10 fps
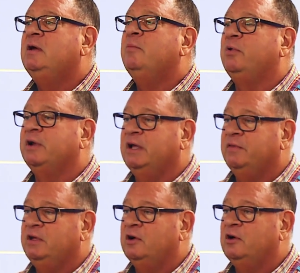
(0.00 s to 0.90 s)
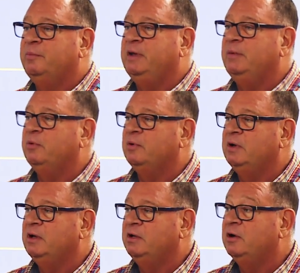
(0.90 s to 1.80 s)
bringing the young people,
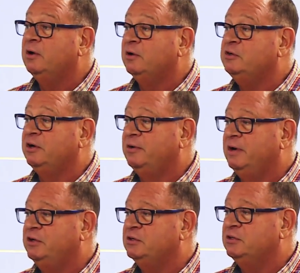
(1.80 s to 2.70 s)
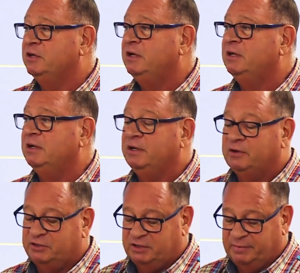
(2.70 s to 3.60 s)
younger generations into
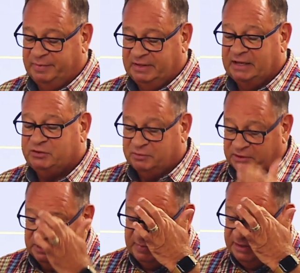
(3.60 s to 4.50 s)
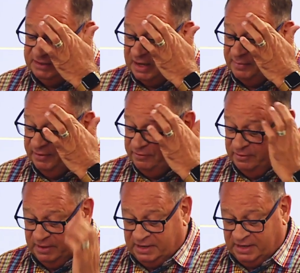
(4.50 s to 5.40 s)
leadership, but that's really my topic for
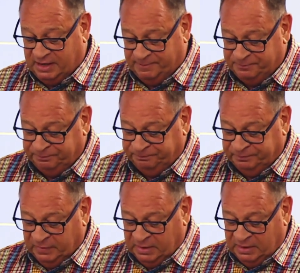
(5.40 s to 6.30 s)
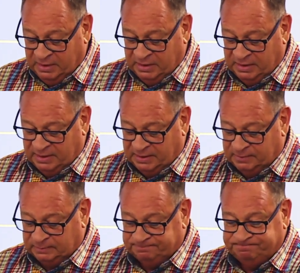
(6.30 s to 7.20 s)
the day.
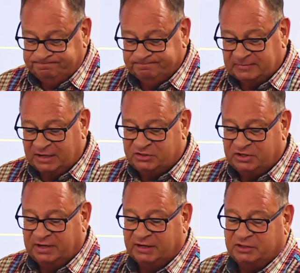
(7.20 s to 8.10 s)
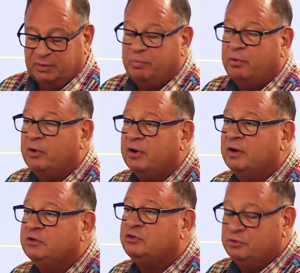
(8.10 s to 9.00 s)
I see it as an
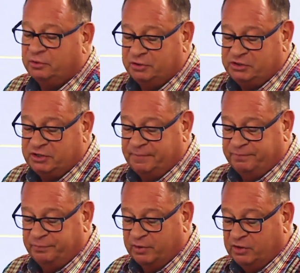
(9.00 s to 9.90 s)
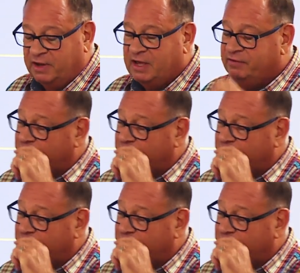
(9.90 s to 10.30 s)
important stewardship when you have a